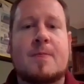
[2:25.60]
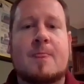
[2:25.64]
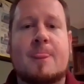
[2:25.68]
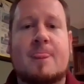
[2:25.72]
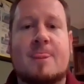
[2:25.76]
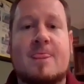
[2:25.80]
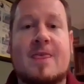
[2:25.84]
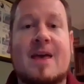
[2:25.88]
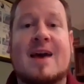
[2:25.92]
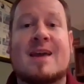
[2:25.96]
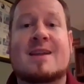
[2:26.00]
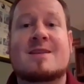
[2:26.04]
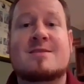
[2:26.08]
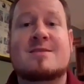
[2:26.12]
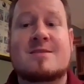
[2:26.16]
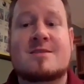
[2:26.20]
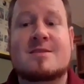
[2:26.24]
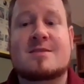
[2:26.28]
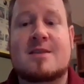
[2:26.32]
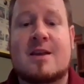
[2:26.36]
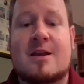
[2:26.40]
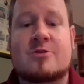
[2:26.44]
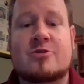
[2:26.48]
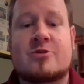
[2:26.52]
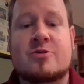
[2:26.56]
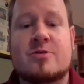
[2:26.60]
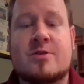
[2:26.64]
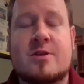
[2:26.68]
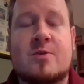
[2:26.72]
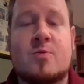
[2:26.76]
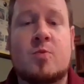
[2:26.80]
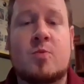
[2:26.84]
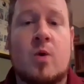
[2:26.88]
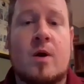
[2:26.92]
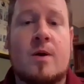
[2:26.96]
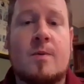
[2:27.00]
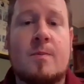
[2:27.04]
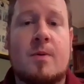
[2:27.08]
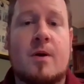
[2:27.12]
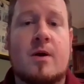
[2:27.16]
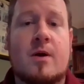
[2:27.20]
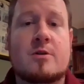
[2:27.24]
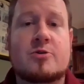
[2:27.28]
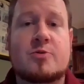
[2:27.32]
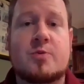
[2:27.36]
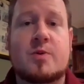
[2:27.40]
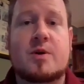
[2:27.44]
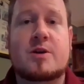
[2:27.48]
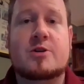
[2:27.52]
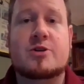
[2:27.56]
That is essentially what
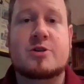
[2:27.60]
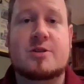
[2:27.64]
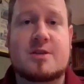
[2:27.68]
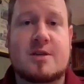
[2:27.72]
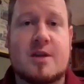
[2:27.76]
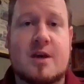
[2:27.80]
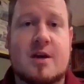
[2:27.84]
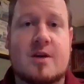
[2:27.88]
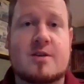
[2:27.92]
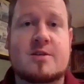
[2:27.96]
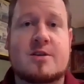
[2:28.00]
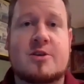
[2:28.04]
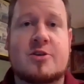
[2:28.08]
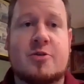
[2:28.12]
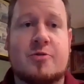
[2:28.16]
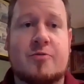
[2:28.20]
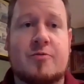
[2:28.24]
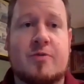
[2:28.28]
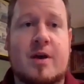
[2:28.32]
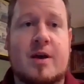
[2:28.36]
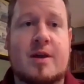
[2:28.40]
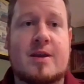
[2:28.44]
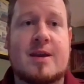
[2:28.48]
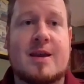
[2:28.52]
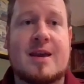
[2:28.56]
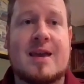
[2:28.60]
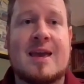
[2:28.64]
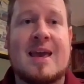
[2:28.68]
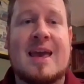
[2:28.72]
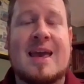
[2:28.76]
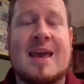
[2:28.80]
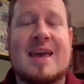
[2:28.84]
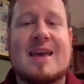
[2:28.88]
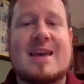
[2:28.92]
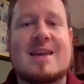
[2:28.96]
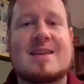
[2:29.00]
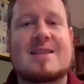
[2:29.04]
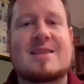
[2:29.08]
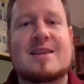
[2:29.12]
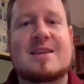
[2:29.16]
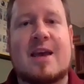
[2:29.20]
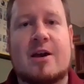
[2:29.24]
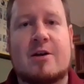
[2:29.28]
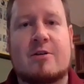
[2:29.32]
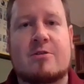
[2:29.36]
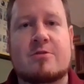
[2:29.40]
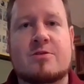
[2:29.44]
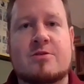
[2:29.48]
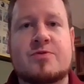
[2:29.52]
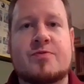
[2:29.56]
punctuation does in your writing. It
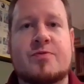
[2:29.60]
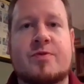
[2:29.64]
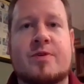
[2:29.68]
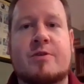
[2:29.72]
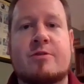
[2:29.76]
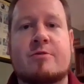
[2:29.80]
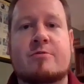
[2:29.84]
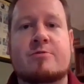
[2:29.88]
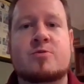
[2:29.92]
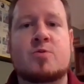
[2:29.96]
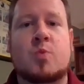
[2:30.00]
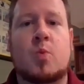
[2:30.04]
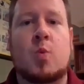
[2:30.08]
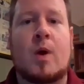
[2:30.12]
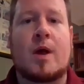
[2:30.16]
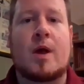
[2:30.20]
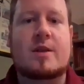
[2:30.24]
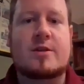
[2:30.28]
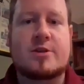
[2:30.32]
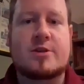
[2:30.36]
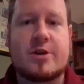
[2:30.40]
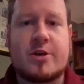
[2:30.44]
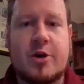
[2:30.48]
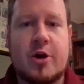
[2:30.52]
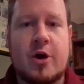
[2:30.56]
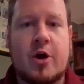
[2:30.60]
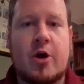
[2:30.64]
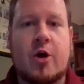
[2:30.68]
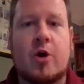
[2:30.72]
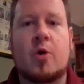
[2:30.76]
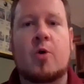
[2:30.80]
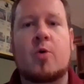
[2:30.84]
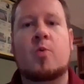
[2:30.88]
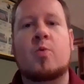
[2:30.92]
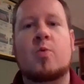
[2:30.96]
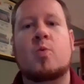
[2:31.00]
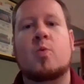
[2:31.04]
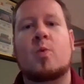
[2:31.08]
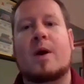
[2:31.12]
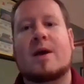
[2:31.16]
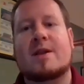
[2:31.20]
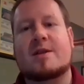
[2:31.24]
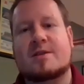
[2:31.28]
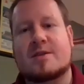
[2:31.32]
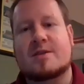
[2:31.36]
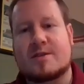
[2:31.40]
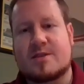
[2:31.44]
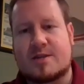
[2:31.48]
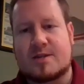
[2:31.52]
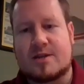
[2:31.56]
tells readers when to go, when
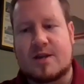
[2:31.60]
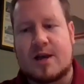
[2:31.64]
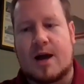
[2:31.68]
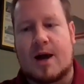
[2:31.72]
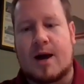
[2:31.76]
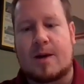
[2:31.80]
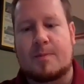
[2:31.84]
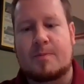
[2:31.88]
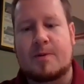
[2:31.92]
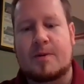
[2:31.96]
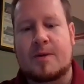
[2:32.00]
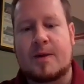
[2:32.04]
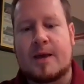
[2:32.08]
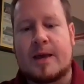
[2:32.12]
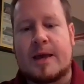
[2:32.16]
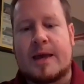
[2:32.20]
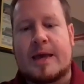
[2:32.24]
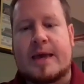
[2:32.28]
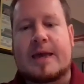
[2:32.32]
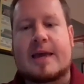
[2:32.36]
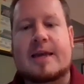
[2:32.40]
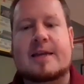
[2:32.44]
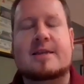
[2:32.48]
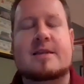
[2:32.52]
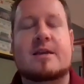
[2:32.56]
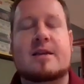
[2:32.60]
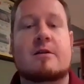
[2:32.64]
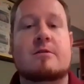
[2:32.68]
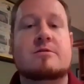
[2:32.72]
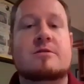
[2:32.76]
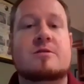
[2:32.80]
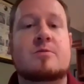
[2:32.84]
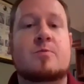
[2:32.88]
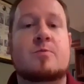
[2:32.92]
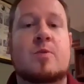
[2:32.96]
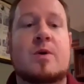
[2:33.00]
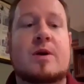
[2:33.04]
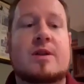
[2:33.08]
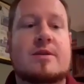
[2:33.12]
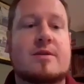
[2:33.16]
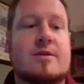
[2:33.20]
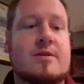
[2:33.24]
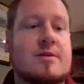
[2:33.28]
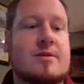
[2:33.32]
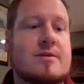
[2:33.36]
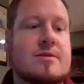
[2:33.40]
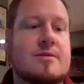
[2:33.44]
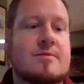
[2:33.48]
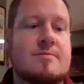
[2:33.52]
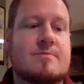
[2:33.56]
to stop. It tells them when
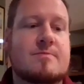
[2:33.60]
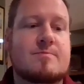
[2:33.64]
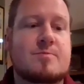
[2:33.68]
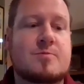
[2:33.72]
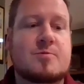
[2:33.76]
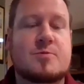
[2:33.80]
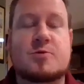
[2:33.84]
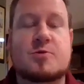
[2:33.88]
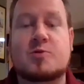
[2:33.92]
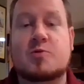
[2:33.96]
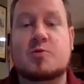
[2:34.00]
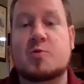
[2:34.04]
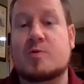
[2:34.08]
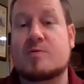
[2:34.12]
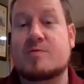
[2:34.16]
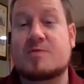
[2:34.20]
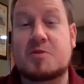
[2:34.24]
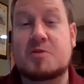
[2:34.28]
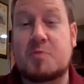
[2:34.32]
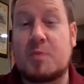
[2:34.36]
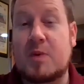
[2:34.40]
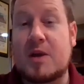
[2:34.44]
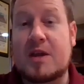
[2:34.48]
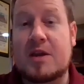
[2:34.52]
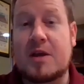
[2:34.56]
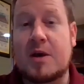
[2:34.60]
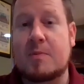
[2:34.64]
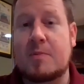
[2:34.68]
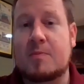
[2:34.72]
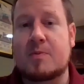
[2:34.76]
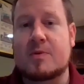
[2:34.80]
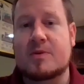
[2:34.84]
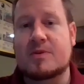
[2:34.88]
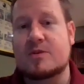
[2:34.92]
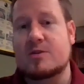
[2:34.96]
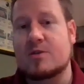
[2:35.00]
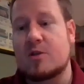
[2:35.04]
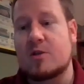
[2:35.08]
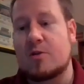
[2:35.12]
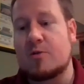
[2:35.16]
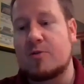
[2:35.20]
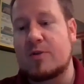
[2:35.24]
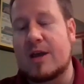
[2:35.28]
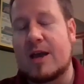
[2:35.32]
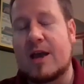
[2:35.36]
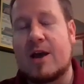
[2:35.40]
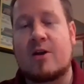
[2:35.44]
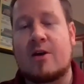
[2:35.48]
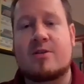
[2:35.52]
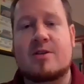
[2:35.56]
to sort of speed up and slow
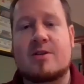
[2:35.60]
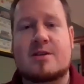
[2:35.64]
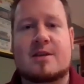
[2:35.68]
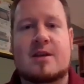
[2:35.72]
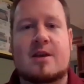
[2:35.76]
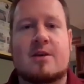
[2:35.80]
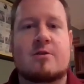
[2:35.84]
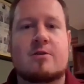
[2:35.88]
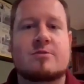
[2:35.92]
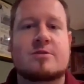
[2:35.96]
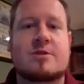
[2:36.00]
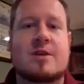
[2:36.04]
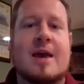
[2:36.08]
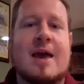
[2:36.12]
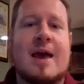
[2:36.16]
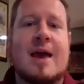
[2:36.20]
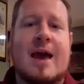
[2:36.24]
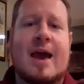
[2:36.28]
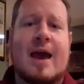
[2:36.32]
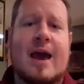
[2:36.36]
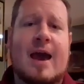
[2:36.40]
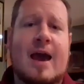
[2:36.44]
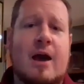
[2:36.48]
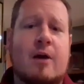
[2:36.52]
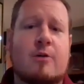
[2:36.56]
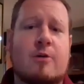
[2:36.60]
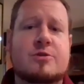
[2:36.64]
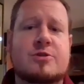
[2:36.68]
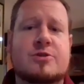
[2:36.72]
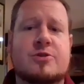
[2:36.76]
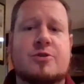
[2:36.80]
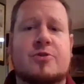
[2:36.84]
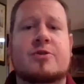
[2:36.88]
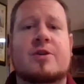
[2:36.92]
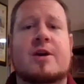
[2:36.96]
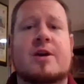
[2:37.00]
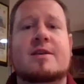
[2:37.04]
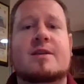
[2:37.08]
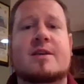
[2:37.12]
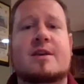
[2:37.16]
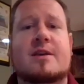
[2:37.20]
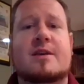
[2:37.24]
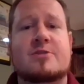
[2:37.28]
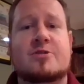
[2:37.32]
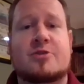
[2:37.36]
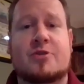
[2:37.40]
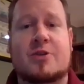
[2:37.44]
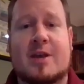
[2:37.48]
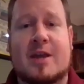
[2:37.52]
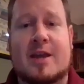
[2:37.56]
down. It tells how certain
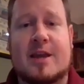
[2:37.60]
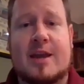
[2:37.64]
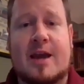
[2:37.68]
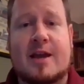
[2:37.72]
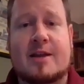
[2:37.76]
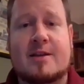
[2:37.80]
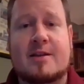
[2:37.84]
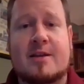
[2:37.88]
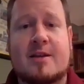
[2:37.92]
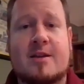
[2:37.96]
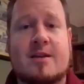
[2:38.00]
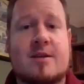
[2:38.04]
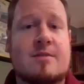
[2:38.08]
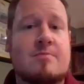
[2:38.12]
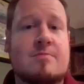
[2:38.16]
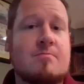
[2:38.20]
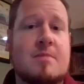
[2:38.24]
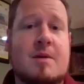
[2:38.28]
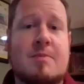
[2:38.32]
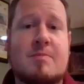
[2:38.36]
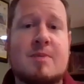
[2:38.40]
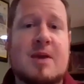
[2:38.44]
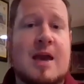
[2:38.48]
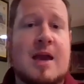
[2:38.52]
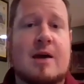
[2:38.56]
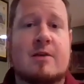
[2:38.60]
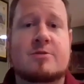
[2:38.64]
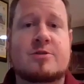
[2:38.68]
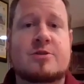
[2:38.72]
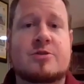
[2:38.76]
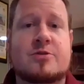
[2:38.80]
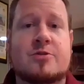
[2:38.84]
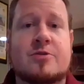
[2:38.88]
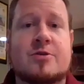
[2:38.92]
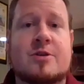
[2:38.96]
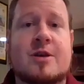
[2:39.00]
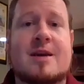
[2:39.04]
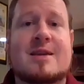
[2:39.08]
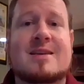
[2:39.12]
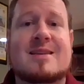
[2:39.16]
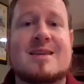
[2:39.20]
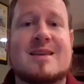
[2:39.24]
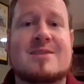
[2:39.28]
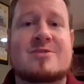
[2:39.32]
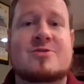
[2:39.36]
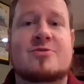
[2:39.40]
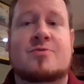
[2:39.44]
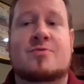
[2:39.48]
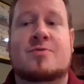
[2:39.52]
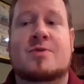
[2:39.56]
ideas are connected and maybe how certain
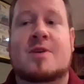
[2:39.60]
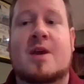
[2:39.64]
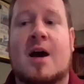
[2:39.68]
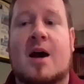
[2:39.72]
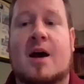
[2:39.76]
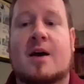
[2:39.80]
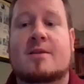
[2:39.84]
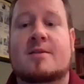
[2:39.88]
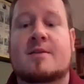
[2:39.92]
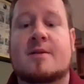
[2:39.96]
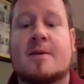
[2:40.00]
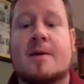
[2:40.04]
ideas are not.